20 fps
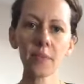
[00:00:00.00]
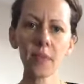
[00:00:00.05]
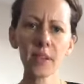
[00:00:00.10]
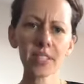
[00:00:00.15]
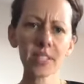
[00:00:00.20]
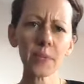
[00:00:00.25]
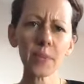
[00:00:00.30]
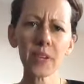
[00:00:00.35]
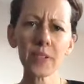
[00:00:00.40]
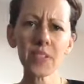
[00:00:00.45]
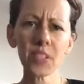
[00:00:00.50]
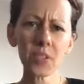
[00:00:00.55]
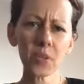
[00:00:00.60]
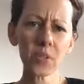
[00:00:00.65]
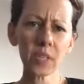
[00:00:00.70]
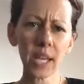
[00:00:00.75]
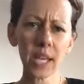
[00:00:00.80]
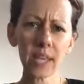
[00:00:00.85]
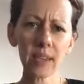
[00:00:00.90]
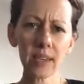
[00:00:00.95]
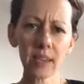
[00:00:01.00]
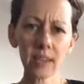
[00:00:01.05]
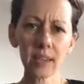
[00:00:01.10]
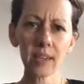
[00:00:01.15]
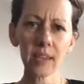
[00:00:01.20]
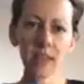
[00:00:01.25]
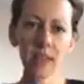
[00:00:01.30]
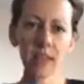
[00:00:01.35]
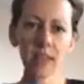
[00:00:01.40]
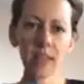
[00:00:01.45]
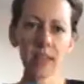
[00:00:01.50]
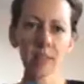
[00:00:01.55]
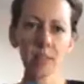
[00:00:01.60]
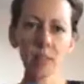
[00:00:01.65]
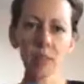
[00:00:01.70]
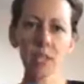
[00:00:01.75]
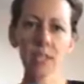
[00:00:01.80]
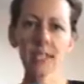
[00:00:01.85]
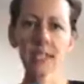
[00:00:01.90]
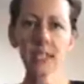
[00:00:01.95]
somebody else that you like. That's
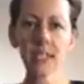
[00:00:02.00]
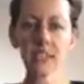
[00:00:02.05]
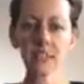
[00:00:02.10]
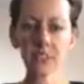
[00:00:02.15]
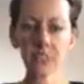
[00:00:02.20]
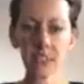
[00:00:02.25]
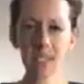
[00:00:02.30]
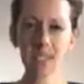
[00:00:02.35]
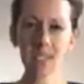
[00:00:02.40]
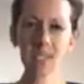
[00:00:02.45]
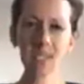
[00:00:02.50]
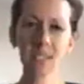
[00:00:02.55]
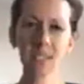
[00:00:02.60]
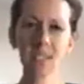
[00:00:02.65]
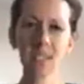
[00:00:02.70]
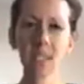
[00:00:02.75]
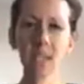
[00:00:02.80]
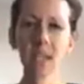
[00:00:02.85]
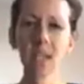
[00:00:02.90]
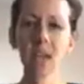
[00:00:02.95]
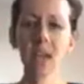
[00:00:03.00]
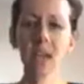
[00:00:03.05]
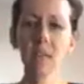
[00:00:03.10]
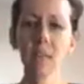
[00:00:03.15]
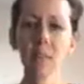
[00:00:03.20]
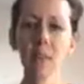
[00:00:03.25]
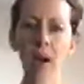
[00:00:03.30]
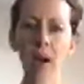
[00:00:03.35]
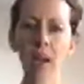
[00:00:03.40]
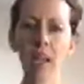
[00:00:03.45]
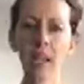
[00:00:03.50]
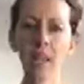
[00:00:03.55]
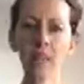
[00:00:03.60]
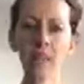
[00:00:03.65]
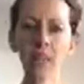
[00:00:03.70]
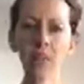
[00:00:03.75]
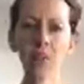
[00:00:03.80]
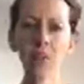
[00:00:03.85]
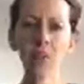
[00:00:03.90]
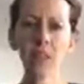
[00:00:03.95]
pretty safe distance. But if
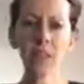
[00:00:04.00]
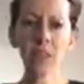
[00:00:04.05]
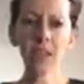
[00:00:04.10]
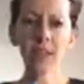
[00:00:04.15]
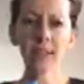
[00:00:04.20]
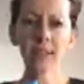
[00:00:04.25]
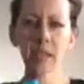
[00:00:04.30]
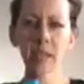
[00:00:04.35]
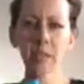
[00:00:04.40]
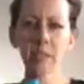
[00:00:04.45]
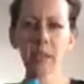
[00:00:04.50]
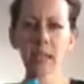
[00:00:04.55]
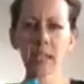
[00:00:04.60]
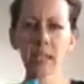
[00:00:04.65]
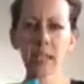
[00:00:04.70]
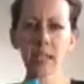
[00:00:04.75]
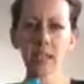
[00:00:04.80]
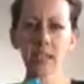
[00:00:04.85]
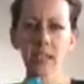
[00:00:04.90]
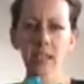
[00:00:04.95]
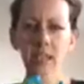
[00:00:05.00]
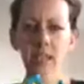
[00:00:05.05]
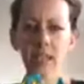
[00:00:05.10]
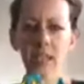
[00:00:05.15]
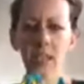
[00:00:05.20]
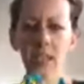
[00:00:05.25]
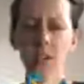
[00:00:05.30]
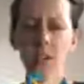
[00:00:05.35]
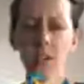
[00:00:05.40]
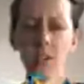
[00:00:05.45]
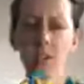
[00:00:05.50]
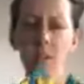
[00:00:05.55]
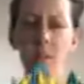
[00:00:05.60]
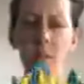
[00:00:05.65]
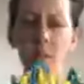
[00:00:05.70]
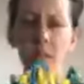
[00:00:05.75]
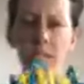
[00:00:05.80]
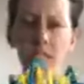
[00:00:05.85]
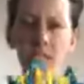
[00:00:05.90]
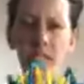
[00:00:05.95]
you don't really like somebody, you
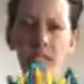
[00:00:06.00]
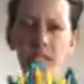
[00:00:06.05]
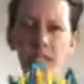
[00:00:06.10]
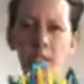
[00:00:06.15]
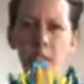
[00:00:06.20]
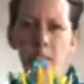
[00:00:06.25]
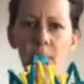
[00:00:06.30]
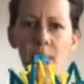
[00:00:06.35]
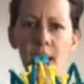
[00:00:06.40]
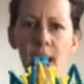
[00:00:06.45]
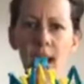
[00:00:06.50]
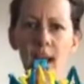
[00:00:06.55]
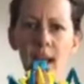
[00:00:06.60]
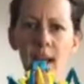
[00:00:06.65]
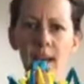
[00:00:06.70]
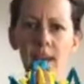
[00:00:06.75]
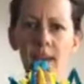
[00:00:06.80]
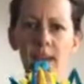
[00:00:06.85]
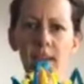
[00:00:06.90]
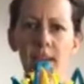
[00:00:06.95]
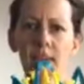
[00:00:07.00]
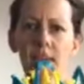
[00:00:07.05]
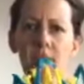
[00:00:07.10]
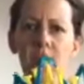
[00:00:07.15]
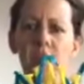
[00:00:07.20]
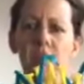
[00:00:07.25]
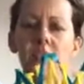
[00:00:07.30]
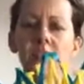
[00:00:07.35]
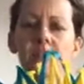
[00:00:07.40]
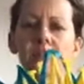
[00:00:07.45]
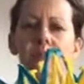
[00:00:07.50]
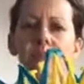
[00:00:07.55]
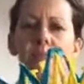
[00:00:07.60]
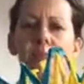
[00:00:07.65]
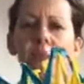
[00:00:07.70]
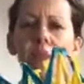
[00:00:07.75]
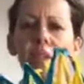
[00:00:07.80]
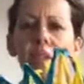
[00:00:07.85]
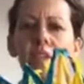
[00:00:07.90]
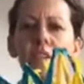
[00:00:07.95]
maybe take a step back. If somebody's
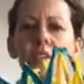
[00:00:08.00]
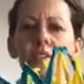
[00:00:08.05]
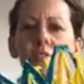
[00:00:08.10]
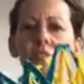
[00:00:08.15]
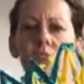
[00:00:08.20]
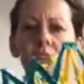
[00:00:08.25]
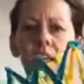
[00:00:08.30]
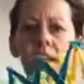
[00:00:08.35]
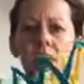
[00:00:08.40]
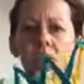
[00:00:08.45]
mean to you, take